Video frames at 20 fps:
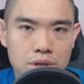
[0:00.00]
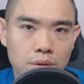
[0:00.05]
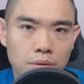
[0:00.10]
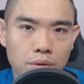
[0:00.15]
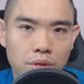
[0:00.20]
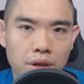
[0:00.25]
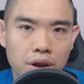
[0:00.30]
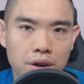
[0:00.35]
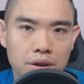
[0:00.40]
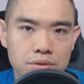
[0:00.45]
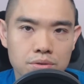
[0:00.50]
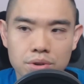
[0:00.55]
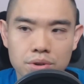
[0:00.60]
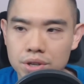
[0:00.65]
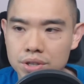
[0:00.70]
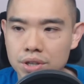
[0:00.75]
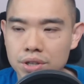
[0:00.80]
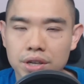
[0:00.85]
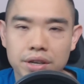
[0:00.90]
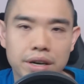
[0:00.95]
out there. So
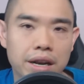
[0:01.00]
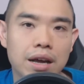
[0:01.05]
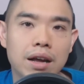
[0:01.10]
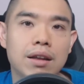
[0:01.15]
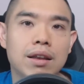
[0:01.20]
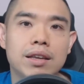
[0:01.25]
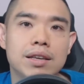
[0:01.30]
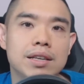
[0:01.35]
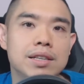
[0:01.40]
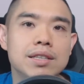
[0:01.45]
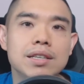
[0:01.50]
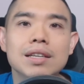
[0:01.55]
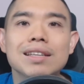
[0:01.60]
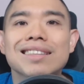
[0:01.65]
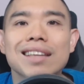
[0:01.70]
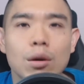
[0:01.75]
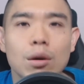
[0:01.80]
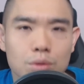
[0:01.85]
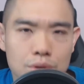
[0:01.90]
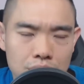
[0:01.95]
here's the thing: there are like easily
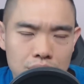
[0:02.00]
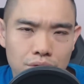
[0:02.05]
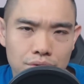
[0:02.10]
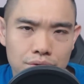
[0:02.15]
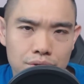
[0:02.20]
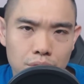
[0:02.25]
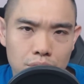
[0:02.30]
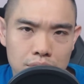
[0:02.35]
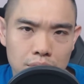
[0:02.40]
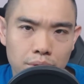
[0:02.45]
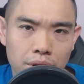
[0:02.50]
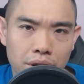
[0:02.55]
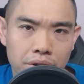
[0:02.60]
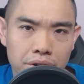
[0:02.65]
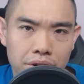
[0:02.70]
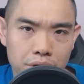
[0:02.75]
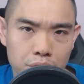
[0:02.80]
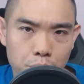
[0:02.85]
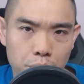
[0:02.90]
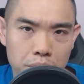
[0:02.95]
thousands of stocks out there
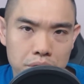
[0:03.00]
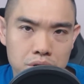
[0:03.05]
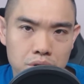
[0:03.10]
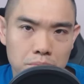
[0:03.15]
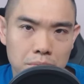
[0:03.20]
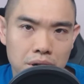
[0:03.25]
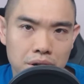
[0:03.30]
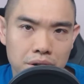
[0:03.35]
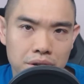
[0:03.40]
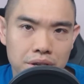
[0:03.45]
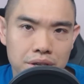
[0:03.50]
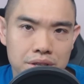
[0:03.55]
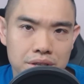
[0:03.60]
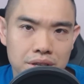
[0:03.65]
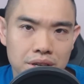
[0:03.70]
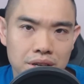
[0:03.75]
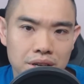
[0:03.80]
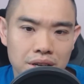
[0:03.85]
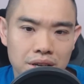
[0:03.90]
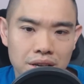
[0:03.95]
in the US stock markets,
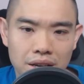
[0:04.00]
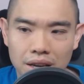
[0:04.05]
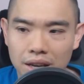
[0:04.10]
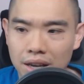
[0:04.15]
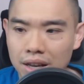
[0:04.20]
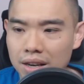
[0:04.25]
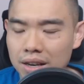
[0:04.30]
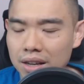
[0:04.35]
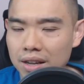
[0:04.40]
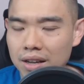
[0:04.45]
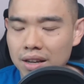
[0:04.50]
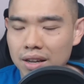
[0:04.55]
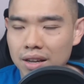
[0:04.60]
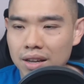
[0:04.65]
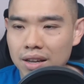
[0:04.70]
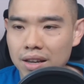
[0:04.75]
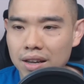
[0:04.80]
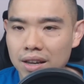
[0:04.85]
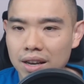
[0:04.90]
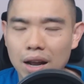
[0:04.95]
and
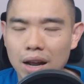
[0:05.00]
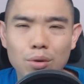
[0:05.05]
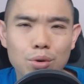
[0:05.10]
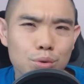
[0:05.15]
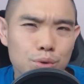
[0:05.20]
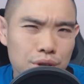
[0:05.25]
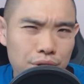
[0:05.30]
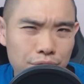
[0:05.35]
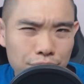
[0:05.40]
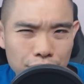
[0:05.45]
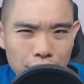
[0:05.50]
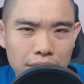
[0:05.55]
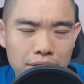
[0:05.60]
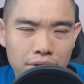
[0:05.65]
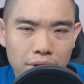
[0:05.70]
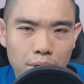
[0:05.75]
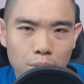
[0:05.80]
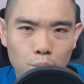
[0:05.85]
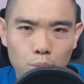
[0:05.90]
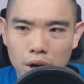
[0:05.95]
how do you define,
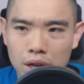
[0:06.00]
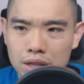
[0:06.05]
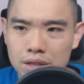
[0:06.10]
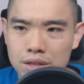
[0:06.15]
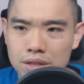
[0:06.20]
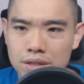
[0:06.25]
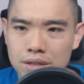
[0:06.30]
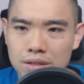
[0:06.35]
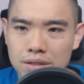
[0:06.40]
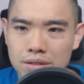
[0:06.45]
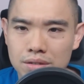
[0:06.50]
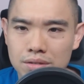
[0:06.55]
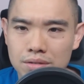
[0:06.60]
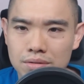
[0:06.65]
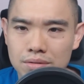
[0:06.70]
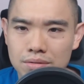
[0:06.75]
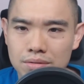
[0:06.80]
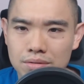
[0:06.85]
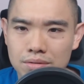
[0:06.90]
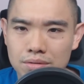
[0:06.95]
right, what's
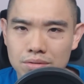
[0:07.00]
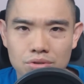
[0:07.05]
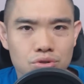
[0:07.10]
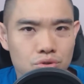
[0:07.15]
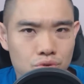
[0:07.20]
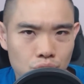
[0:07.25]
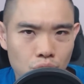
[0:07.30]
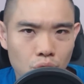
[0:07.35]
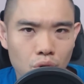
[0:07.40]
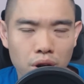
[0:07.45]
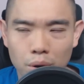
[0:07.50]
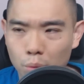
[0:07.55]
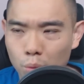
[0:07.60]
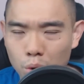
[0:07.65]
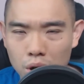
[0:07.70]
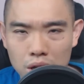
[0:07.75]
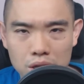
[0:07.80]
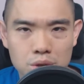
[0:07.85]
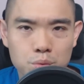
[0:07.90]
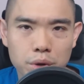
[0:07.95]
strong and
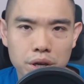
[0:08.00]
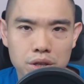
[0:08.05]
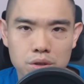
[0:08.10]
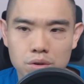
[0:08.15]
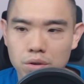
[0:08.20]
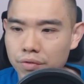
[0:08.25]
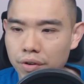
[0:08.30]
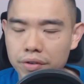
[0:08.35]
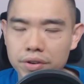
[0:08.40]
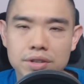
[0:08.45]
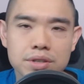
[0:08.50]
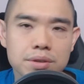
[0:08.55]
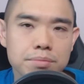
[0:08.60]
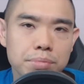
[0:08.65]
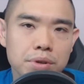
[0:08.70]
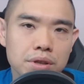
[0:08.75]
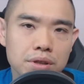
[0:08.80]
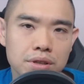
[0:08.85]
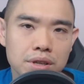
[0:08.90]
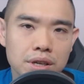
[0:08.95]
what's weak? So a very
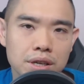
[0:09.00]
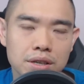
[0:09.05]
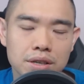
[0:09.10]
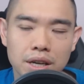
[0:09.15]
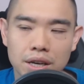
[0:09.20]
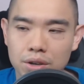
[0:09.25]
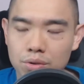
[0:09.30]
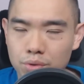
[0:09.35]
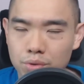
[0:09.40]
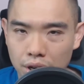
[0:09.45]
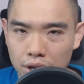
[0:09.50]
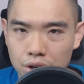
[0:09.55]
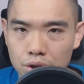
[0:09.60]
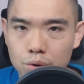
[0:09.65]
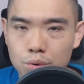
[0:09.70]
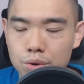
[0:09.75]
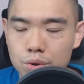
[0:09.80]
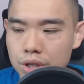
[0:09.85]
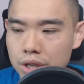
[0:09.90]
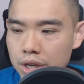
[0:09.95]
simple thing that you can
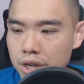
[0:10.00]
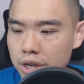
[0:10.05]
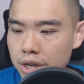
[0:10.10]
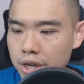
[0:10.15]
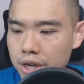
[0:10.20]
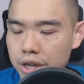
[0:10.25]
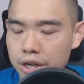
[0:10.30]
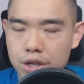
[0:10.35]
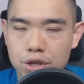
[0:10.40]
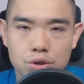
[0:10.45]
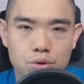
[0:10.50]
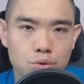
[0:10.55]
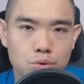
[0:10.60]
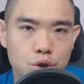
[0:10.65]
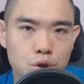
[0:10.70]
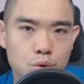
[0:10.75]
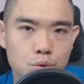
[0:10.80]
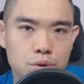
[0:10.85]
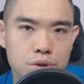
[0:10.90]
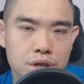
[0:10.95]
use is to
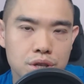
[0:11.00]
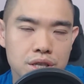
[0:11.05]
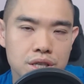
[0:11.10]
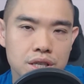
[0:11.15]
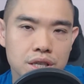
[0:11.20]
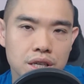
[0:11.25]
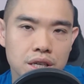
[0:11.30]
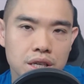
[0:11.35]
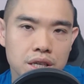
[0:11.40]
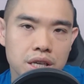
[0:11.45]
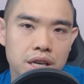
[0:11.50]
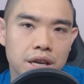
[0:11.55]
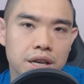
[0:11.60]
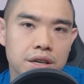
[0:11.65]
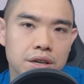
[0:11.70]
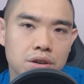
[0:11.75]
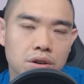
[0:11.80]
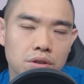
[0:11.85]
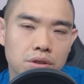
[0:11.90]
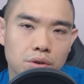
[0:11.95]
use this
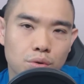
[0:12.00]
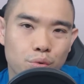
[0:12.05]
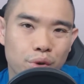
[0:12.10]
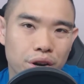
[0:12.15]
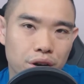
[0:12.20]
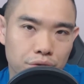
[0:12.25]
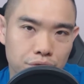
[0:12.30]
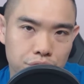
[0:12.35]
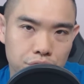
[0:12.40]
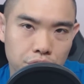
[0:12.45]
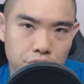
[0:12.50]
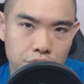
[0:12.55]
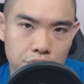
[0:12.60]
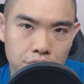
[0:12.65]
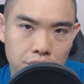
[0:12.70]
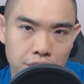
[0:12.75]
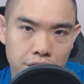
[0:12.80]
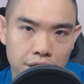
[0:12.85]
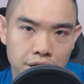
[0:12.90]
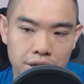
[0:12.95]
indicator called the rate of change
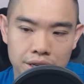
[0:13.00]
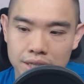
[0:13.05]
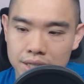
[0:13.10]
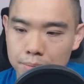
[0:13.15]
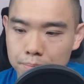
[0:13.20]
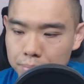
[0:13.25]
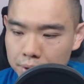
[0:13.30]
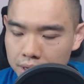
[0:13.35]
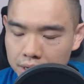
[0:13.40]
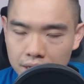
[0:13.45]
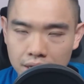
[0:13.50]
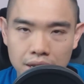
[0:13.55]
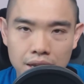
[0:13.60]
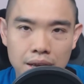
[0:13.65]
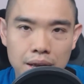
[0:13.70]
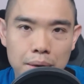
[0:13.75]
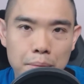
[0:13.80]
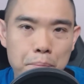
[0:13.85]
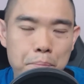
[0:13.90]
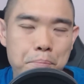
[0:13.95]
indicator. It simply
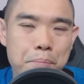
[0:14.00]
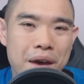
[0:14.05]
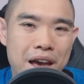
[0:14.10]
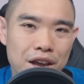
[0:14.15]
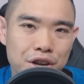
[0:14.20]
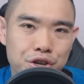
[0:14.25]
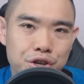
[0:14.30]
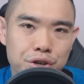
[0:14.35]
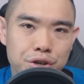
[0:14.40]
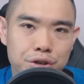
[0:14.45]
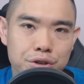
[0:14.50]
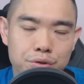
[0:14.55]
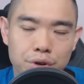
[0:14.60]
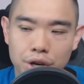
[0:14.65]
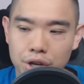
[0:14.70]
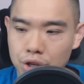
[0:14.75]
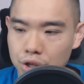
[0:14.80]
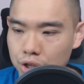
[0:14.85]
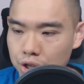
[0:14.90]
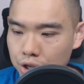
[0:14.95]
measures,
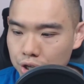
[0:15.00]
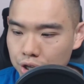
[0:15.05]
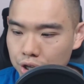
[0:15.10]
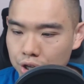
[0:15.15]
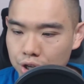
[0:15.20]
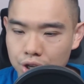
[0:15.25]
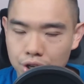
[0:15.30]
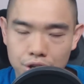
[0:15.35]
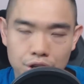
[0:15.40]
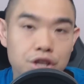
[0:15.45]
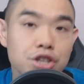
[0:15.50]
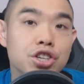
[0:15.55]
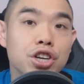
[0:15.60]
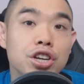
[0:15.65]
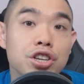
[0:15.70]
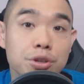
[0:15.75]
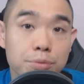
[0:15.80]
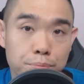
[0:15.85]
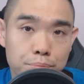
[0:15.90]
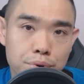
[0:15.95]
right, the
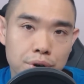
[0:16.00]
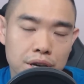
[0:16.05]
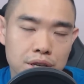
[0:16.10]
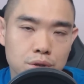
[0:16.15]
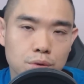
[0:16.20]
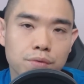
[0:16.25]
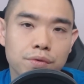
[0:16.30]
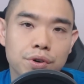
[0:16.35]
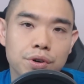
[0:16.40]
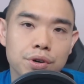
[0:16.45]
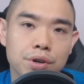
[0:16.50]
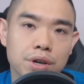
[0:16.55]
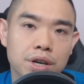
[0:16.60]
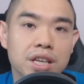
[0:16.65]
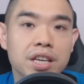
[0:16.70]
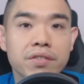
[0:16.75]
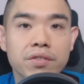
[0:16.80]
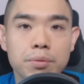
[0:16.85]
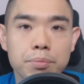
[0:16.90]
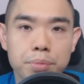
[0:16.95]
change in price over a
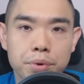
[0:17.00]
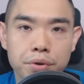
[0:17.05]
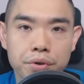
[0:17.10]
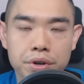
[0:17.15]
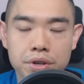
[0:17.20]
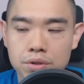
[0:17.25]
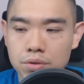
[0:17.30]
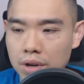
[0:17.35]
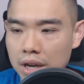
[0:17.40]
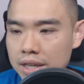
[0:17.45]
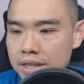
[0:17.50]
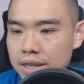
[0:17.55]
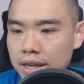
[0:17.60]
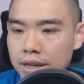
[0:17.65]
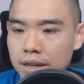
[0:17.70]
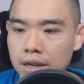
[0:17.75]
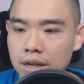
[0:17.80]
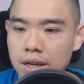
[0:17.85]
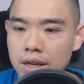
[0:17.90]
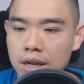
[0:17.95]
given period. So let's
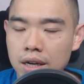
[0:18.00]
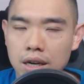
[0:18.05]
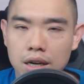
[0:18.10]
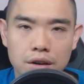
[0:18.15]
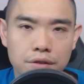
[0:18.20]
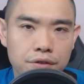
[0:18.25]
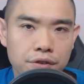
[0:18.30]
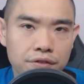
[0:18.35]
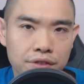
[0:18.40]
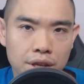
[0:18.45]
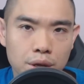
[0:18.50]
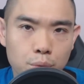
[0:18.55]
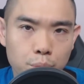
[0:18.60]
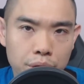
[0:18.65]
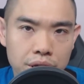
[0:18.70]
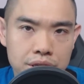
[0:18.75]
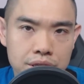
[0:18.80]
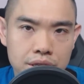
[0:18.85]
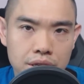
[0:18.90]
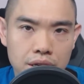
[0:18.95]
say 50
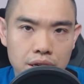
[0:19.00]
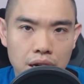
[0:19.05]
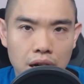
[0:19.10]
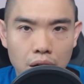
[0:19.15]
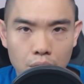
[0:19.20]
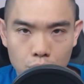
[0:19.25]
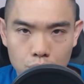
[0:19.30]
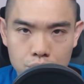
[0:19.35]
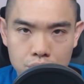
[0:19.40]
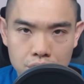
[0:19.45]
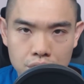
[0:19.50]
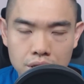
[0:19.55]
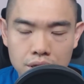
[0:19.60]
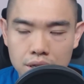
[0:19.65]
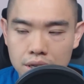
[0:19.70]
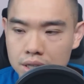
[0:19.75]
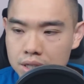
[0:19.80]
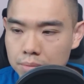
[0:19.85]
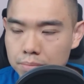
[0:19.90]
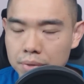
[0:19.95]
weeks ROC,
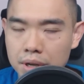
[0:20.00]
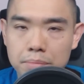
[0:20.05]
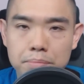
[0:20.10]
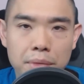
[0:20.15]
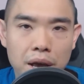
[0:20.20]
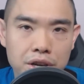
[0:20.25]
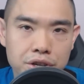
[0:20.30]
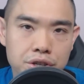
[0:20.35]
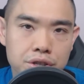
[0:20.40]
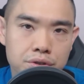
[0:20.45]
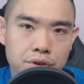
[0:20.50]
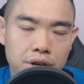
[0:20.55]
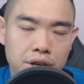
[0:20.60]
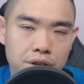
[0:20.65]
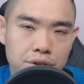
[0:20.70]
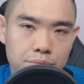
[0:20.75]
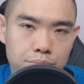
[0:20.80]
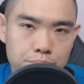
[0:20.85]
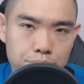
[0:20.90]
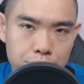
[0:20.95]
it simply measures, right,
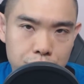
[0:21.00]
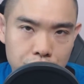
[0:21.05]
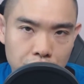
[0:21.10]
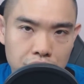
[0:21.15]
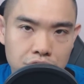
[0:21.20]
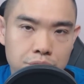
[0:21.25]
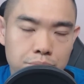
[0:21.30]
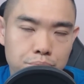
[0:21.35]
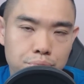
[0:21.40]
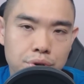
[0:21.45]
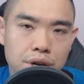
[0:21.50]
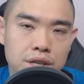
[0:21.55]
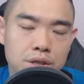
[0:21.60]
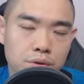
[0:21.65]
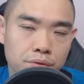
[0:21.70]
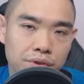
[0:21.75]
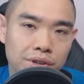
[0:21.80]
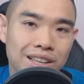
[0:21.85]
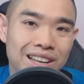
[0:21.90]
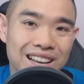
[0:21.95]
the change in price
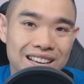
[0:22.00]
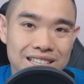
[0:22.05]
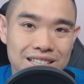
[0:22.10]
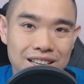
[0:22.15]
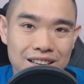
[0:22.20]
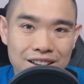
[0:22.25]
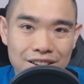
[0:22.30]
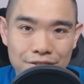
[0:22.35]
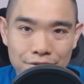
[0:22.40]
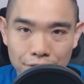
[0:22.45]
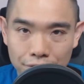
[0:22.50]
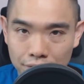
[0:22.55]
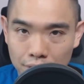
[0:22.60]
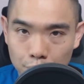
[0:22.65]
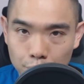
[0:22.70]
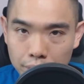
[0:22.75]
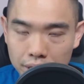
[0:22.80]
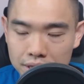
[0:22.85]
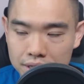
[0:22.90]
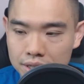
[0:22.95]
over the last
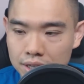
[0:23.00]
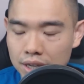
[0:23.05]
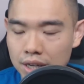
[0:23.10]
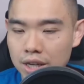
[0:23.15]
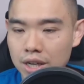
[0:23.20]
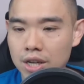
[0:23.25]
50 weeks.